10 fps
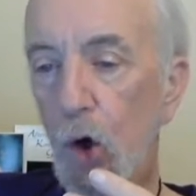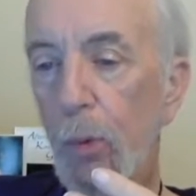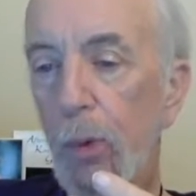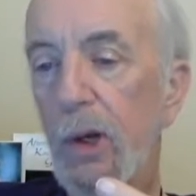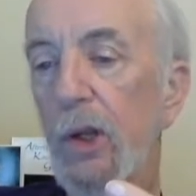
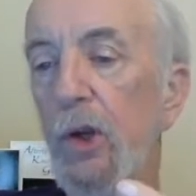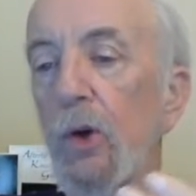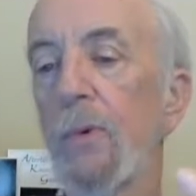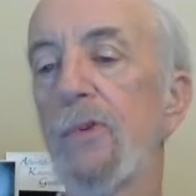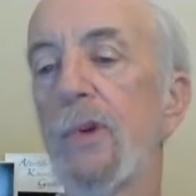opening
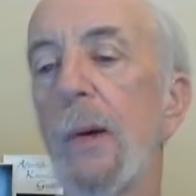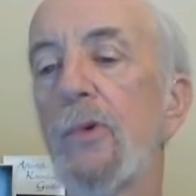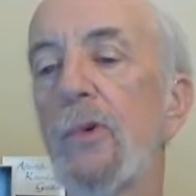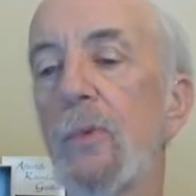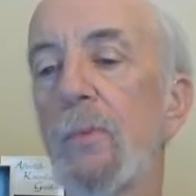your perception